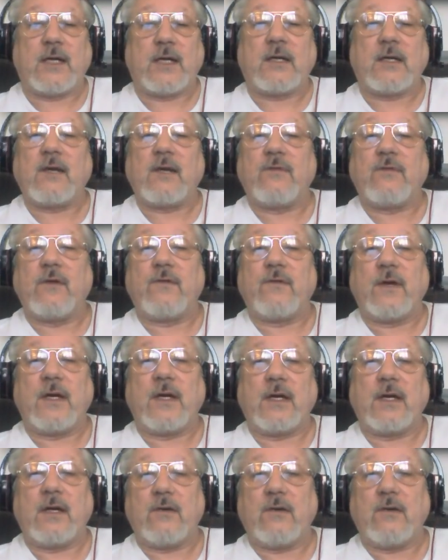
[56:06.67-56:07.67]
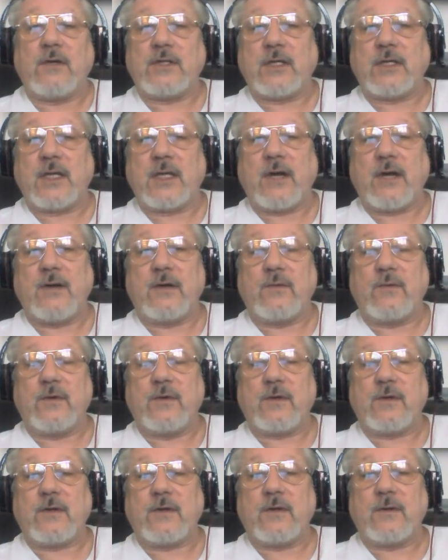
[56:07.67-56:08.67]
I don't know if you've read any Richard Carrier
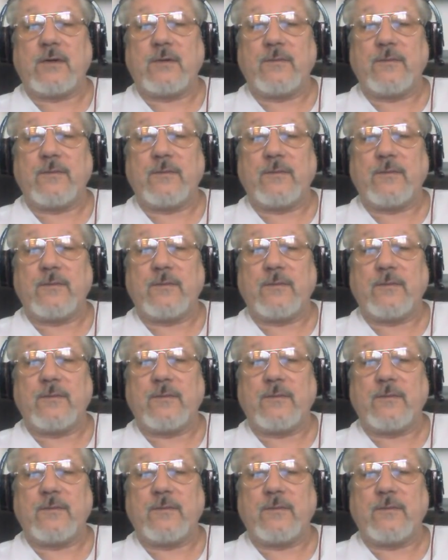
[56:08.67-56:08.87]
work.